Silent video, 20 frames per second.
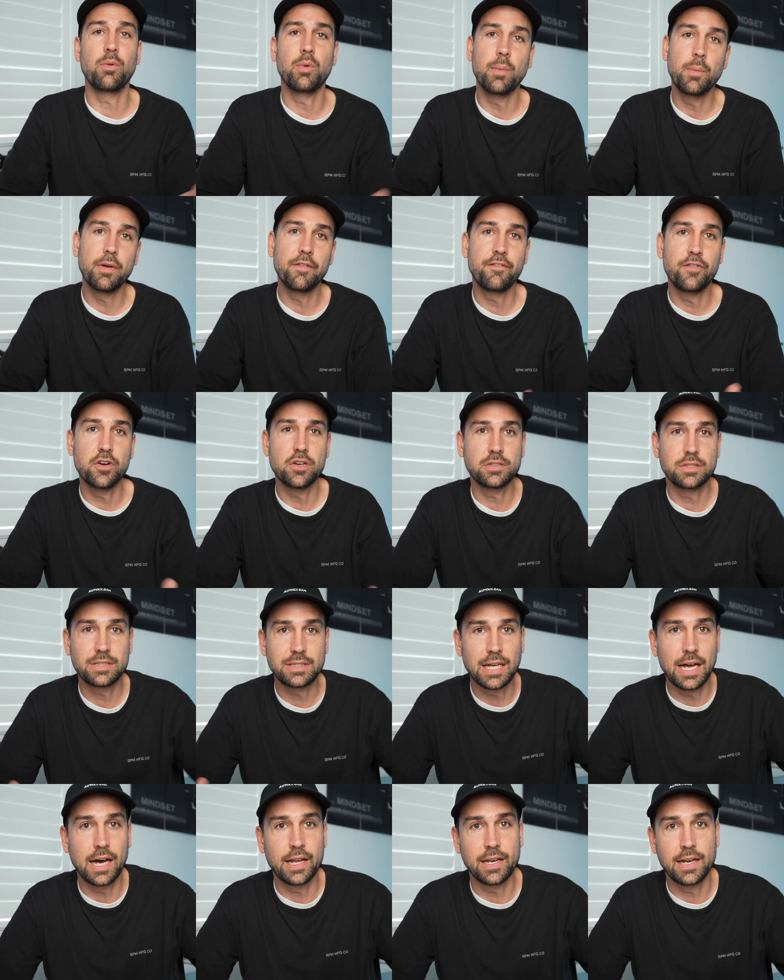When we're first
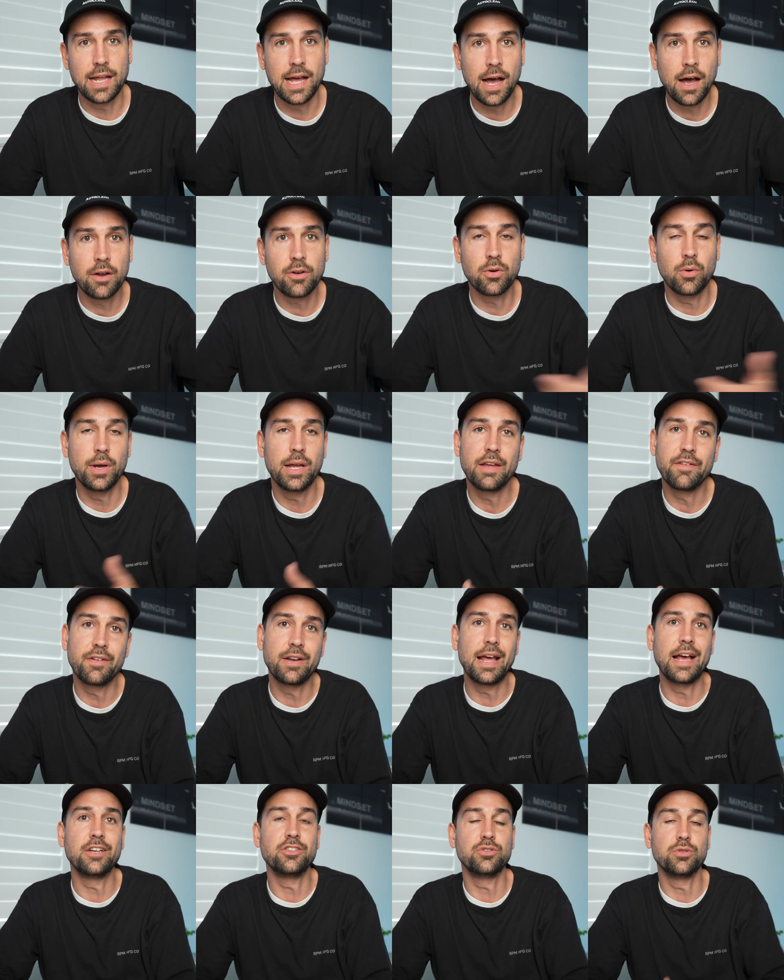starting out, or
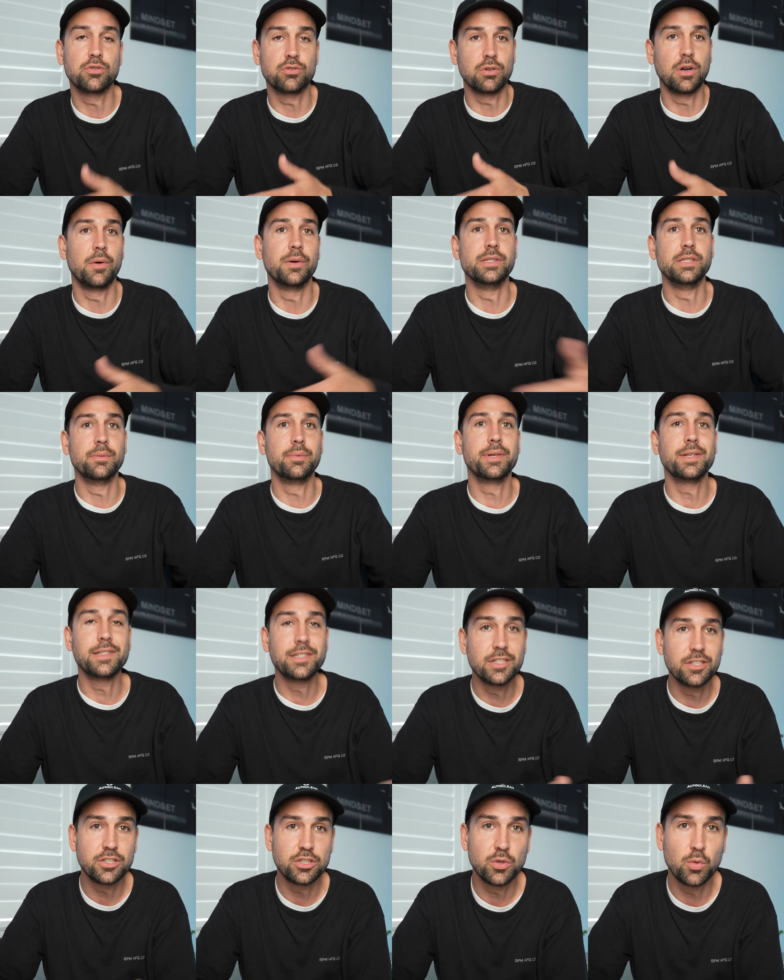even as you're growing the
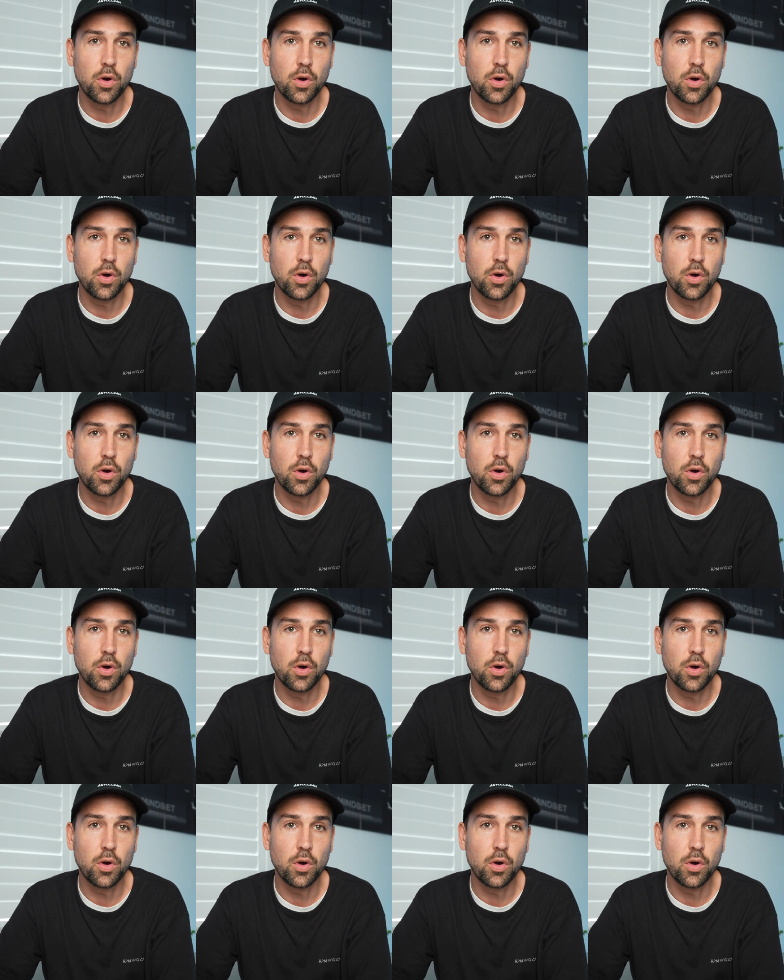business,